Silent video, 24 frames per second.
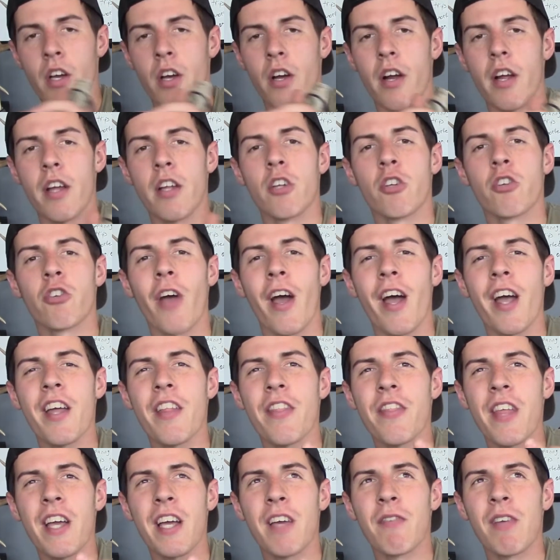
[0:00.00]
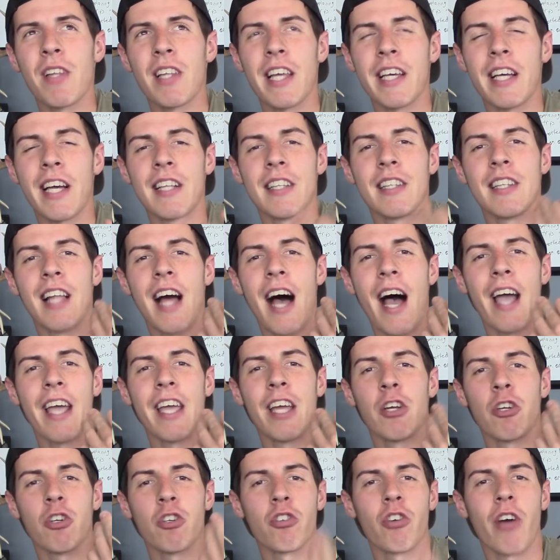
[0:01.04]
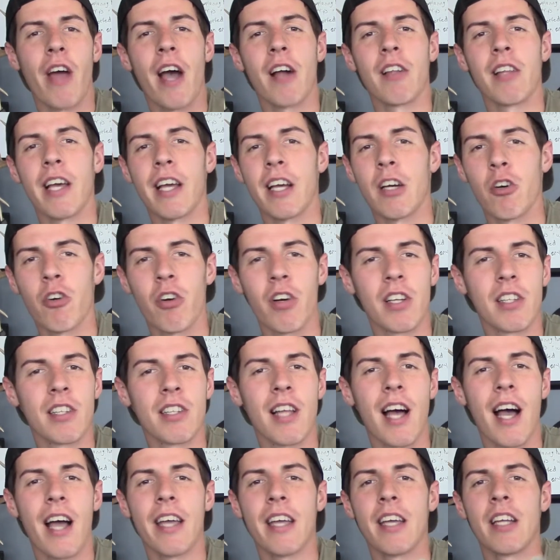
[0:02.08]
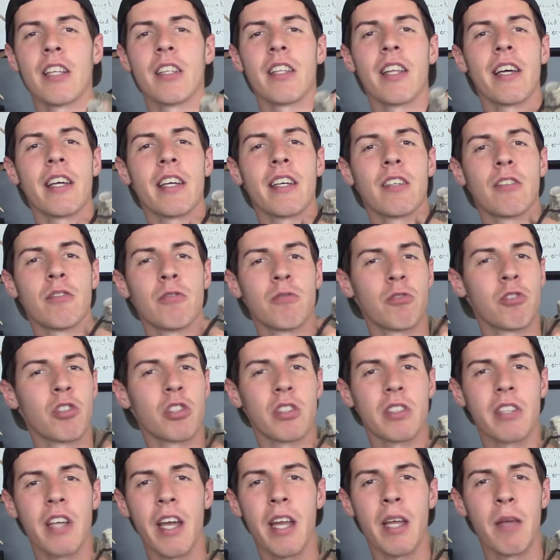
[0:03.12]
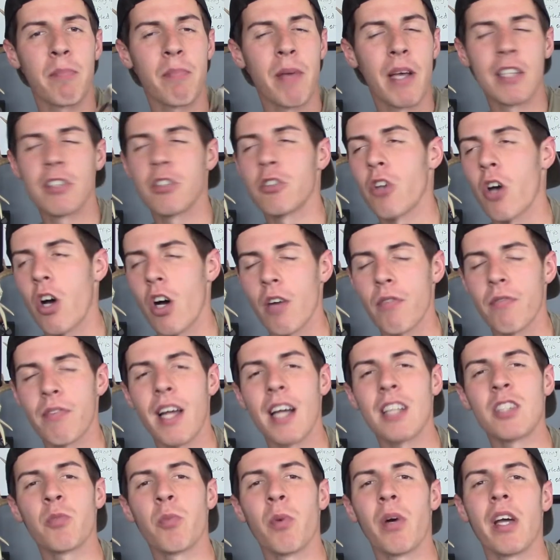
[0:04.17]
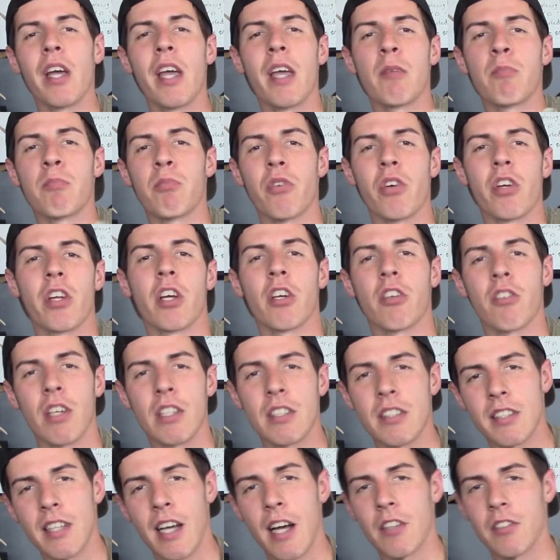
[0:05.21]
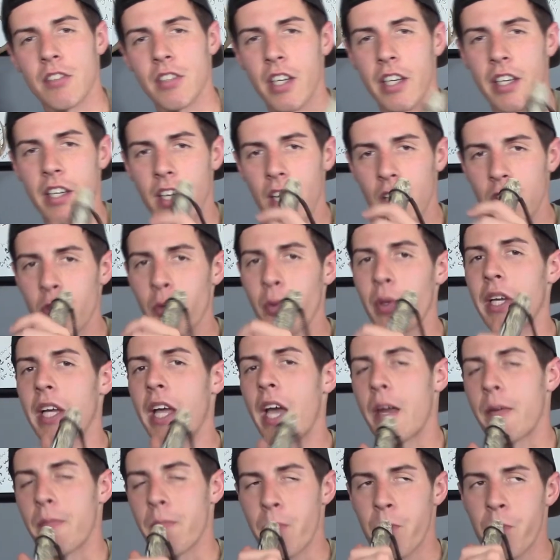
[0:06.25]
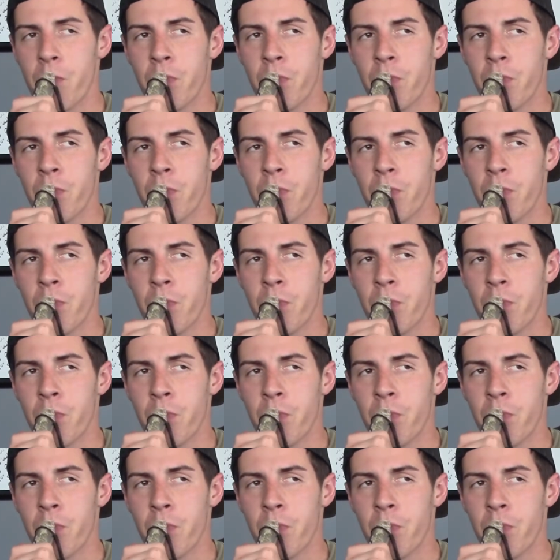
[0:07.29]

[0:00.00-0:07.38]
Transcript: All right, try and think of it like a lion growling, or a lion like just getting pissed off. That's what a breeding grunt sounds like. I'll do it again.